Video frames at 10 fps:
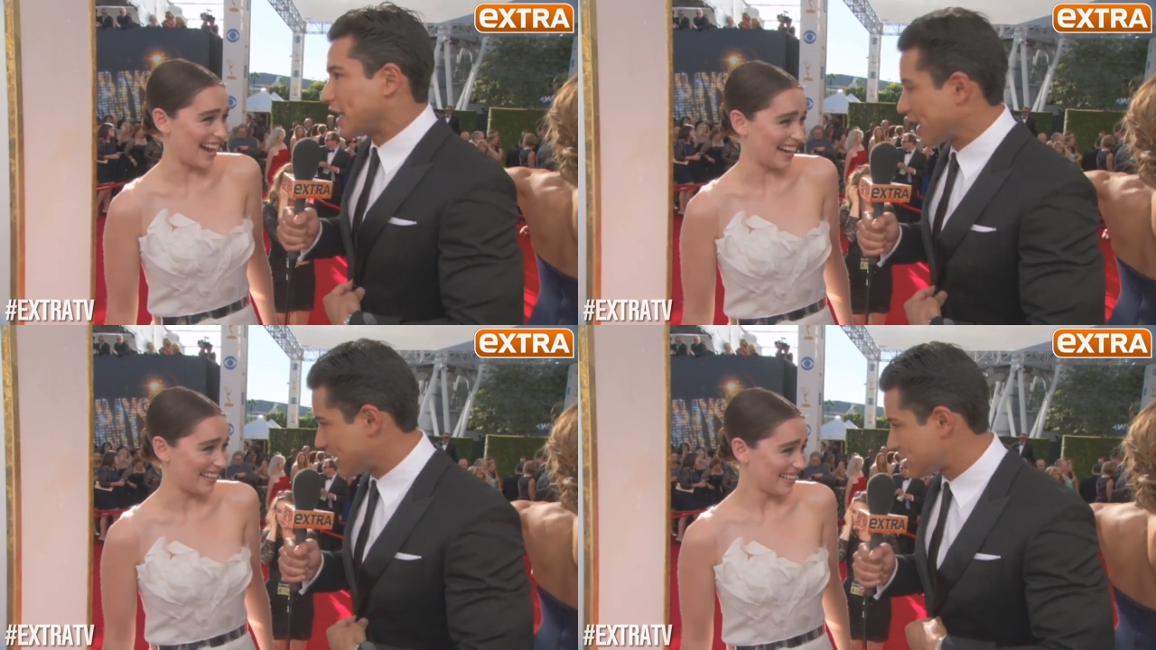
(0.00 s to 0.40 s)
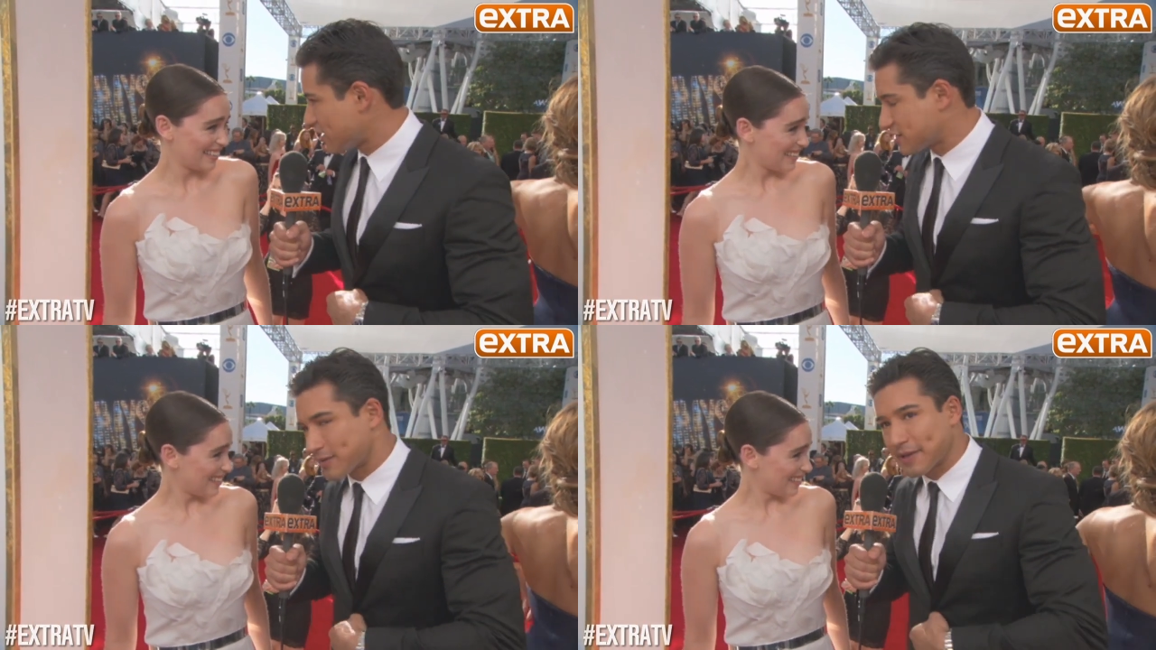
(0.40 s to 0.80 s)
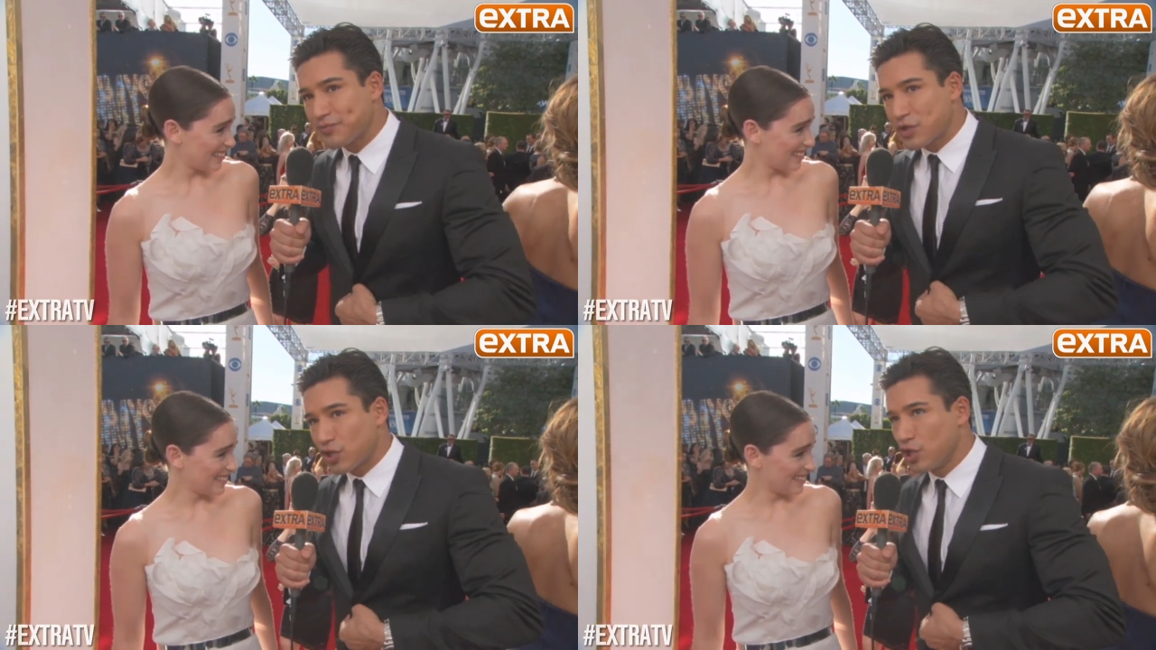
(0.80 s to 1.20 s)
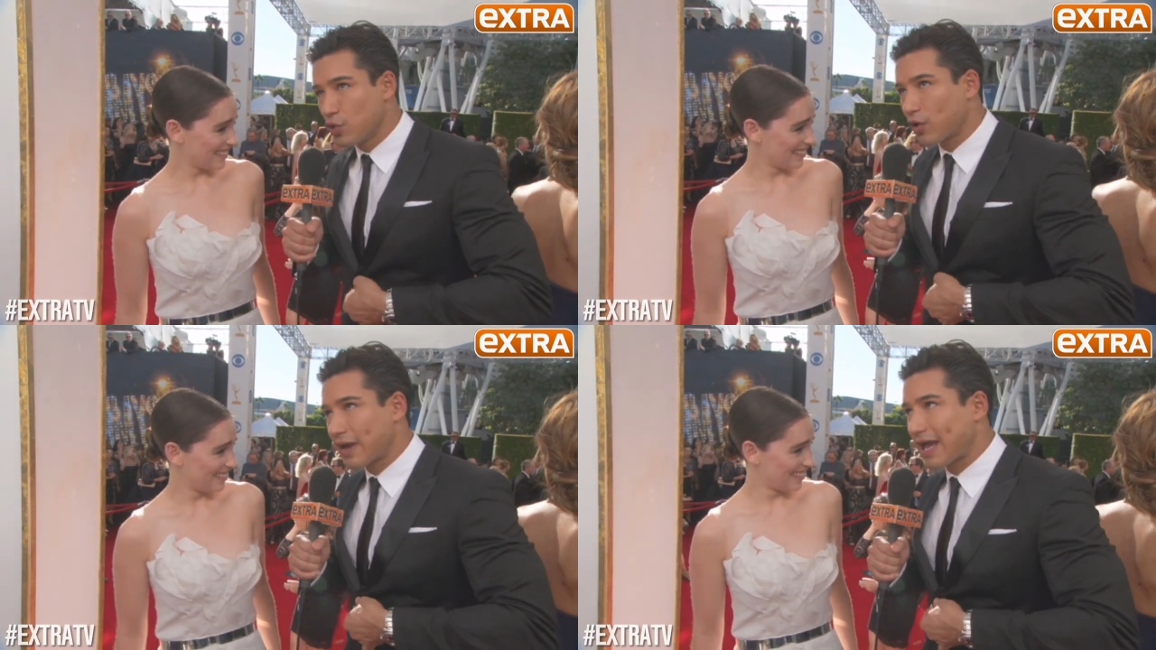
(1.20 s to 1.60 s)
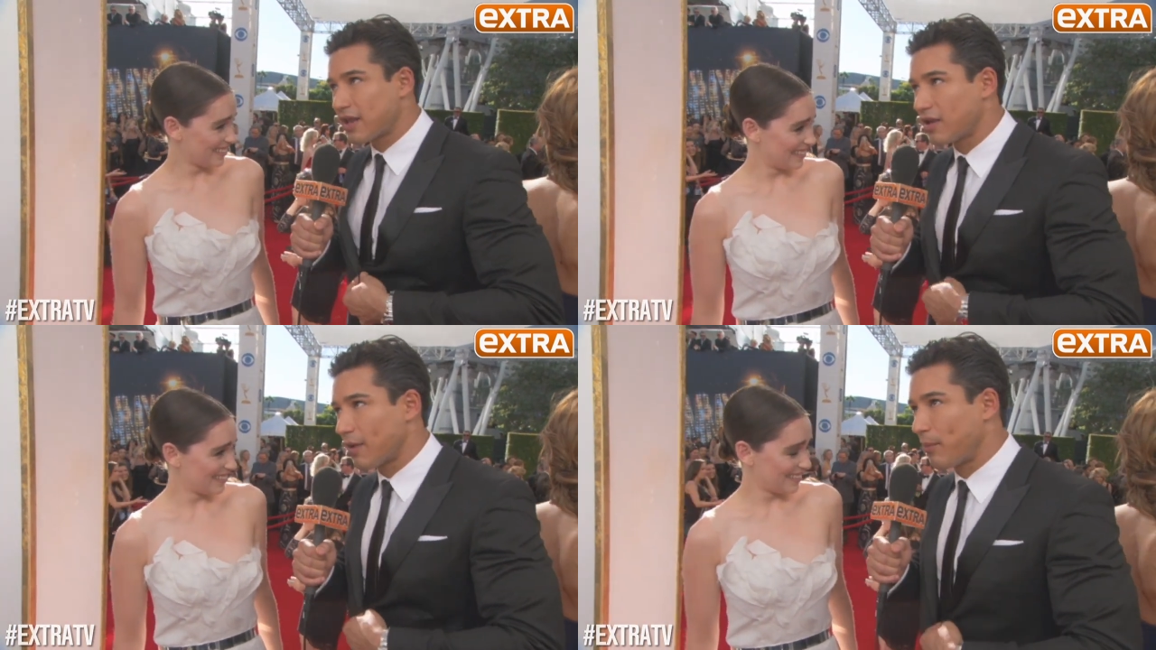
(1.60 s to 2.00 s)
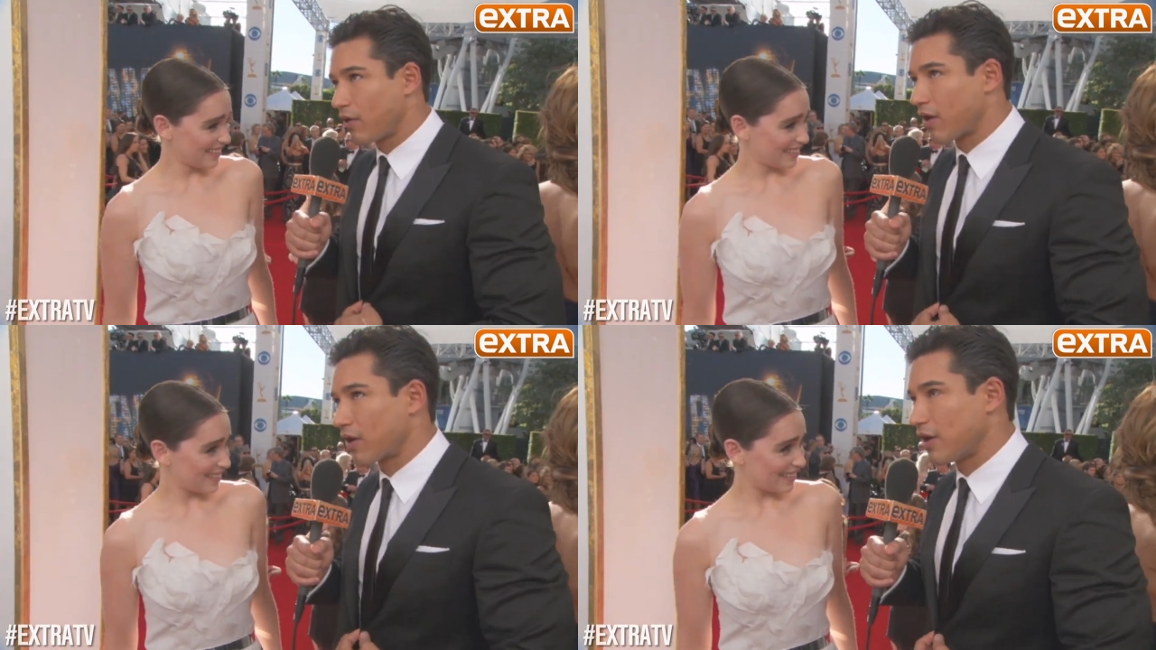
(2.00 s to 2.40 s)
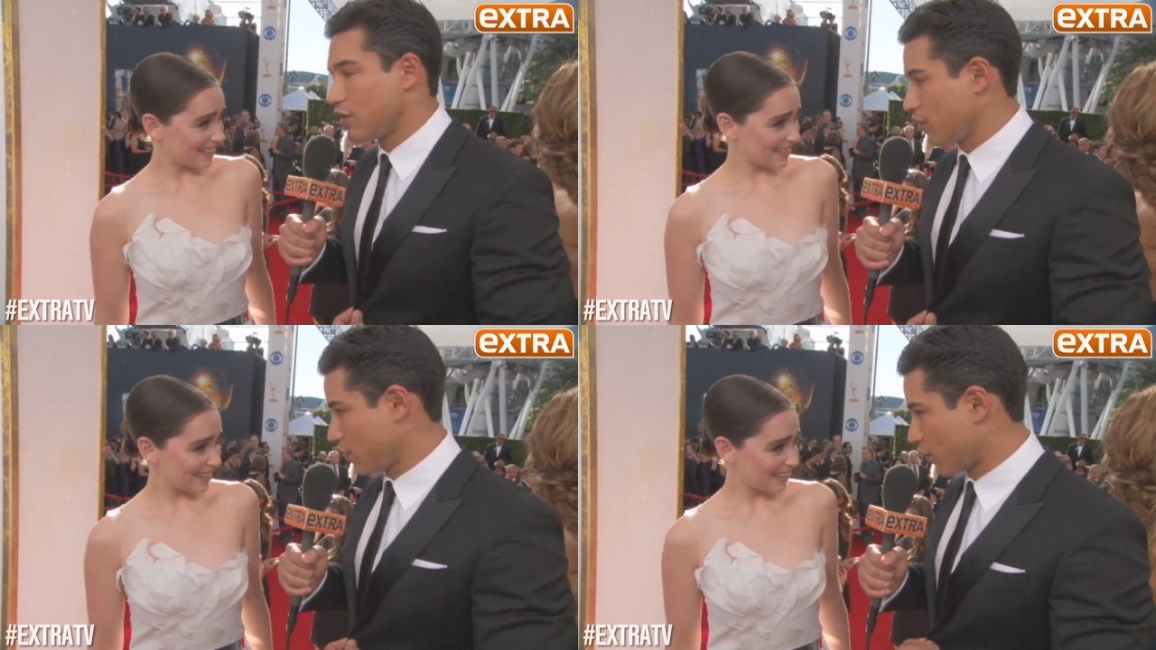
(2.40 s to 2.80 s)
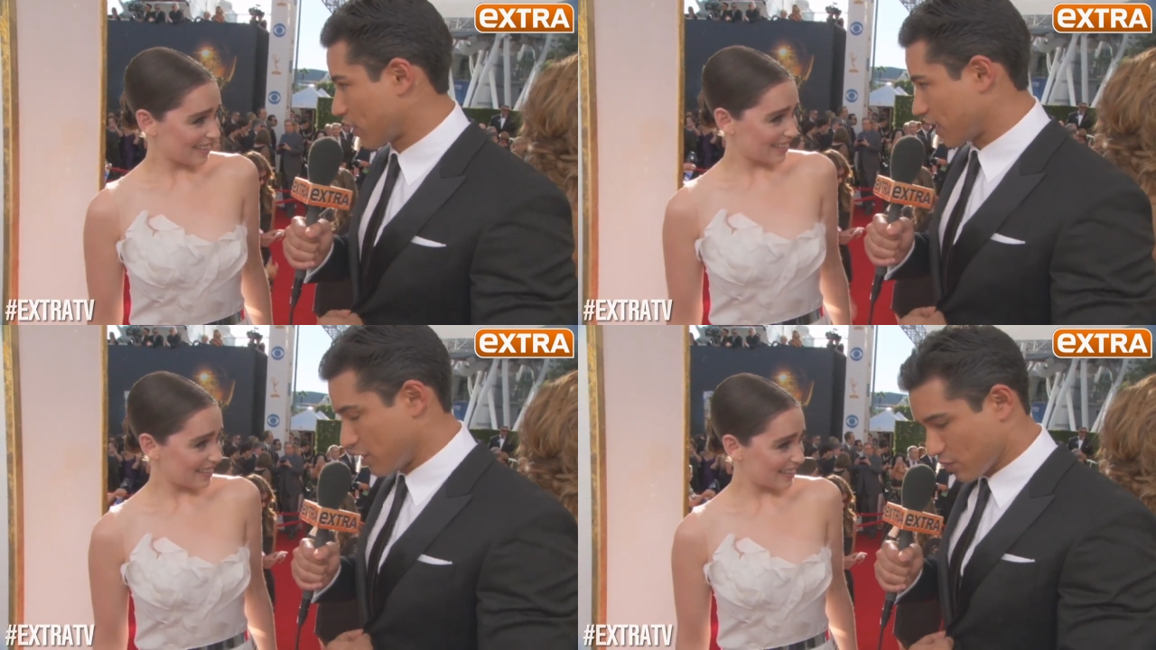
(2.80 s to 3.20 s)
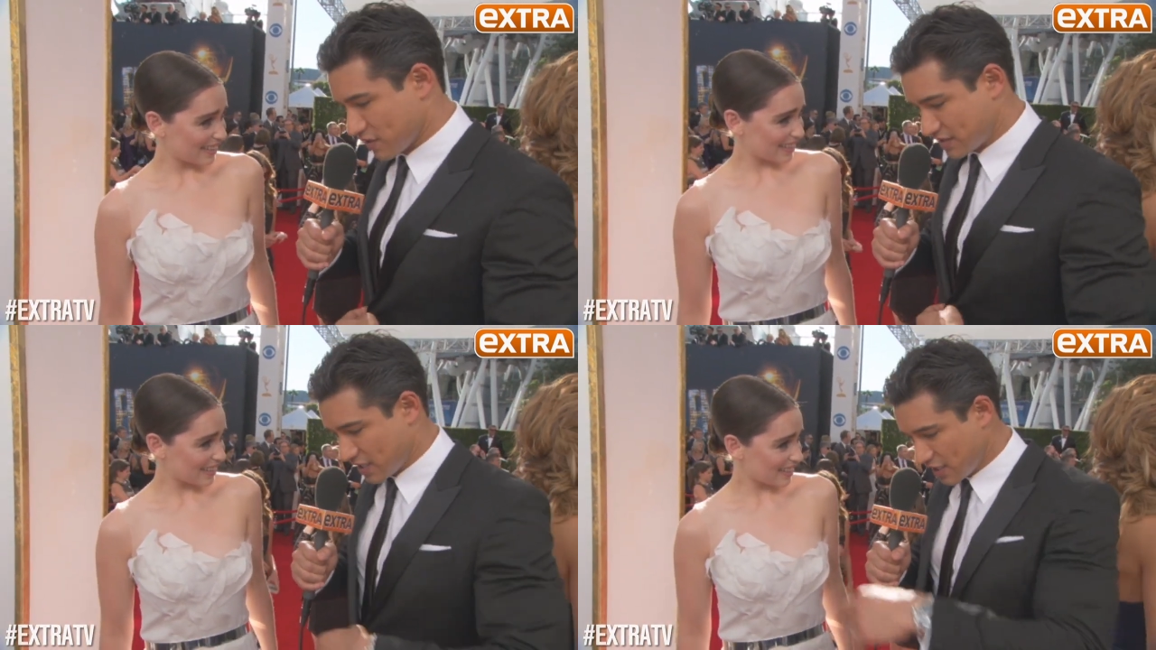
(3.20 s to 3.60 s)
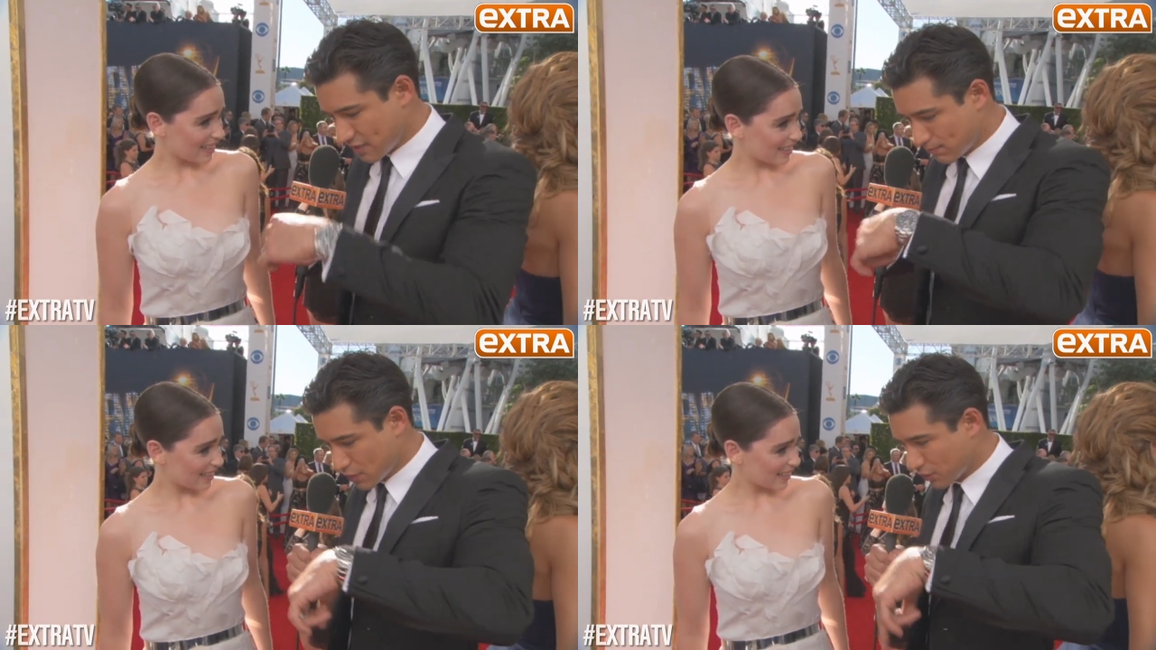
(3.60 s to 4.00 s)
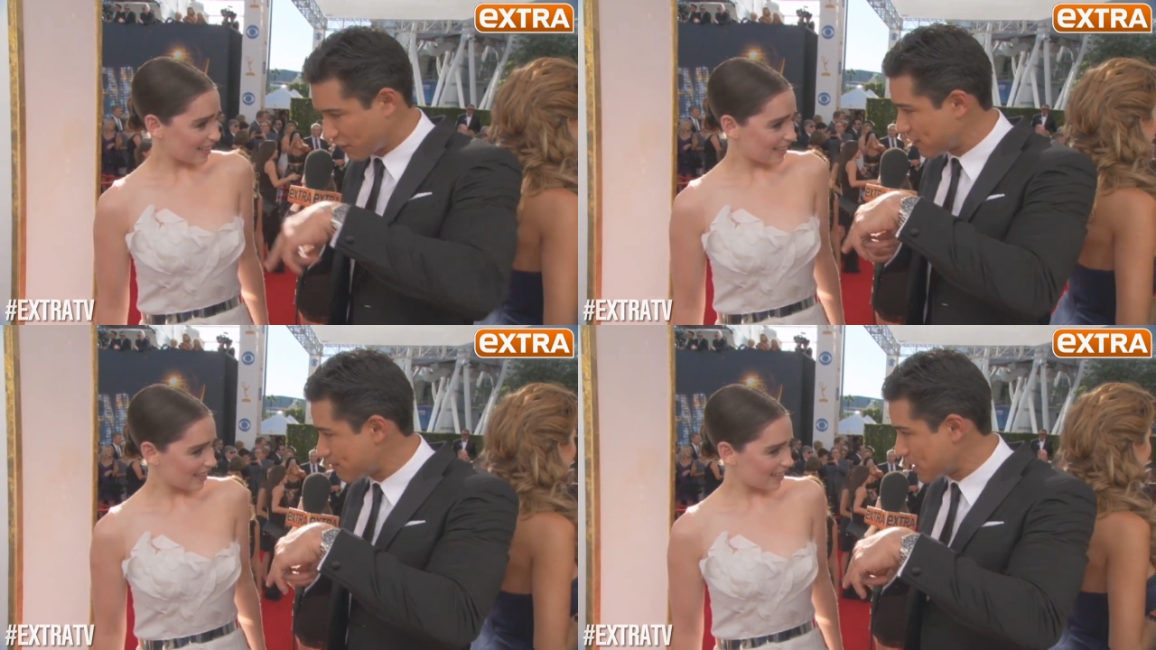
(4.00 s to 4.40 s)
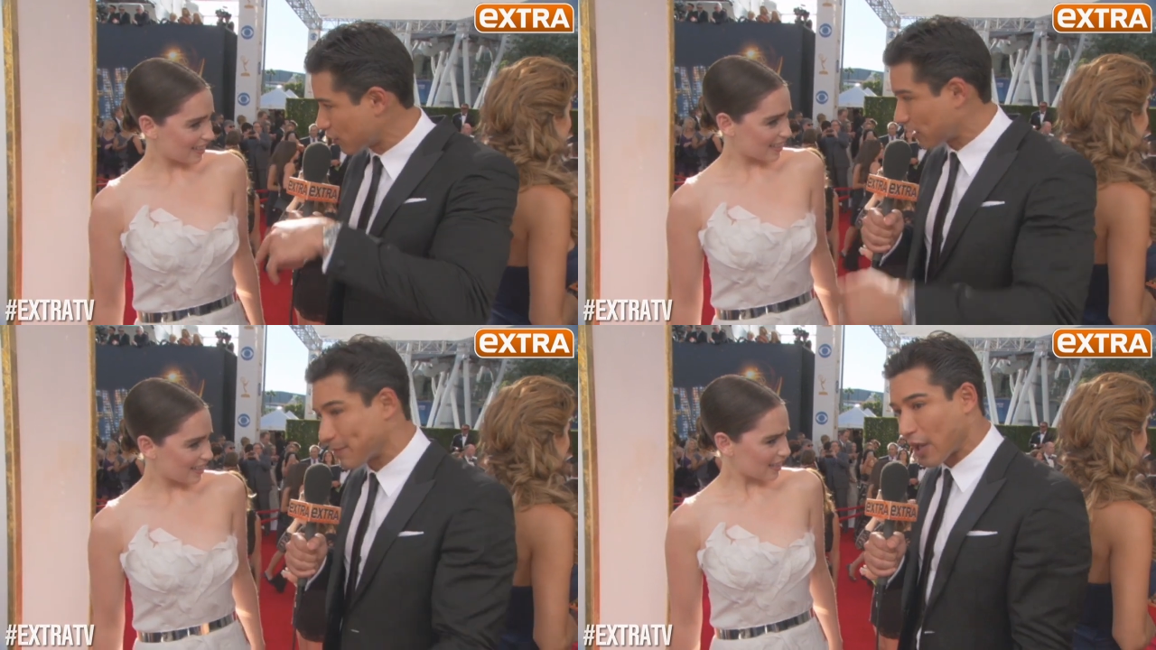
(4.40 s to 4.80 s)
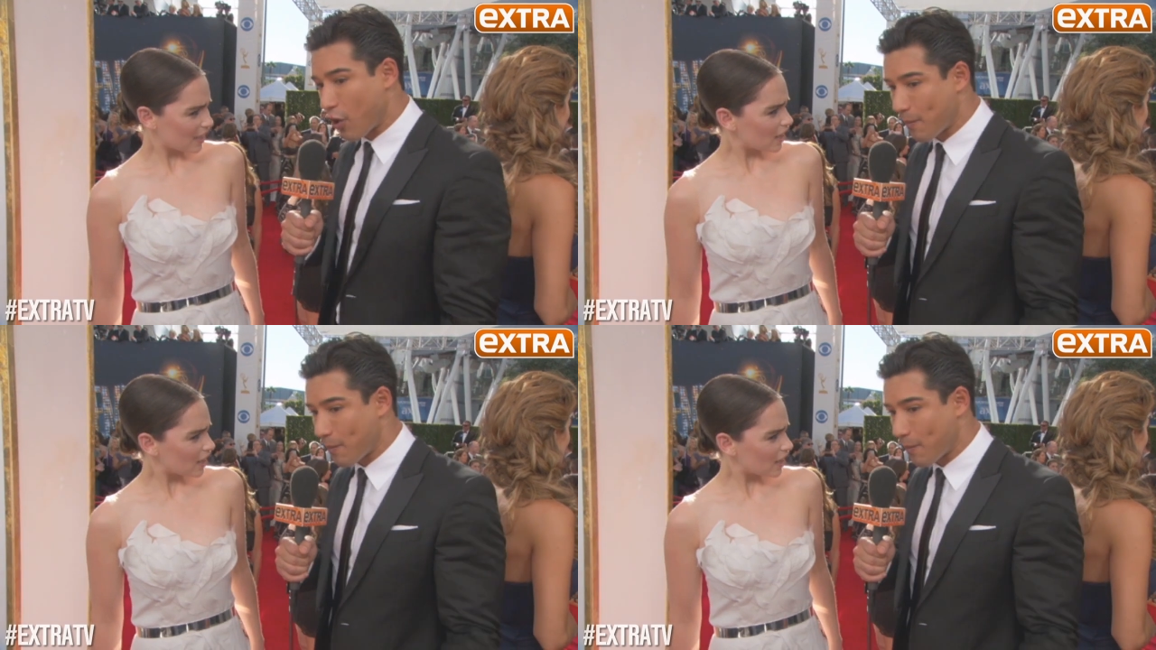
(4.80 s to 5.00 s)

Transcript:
Speaker 1: Can I tell you something? you were at a bar in New York and you were in the, sitting in the booth in the middle, and I'm like,